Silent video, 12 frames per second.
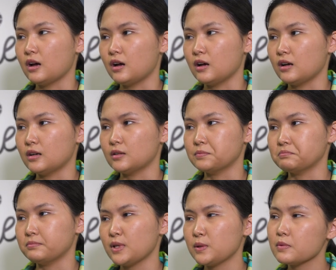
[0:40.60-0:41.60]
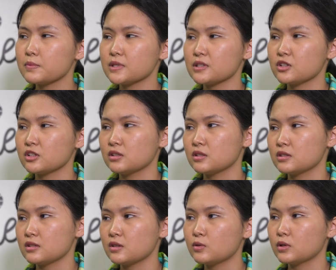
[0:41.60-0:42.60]
maybe position
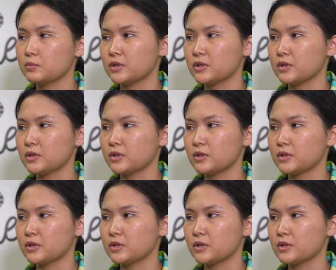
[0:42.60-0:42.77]
is equal,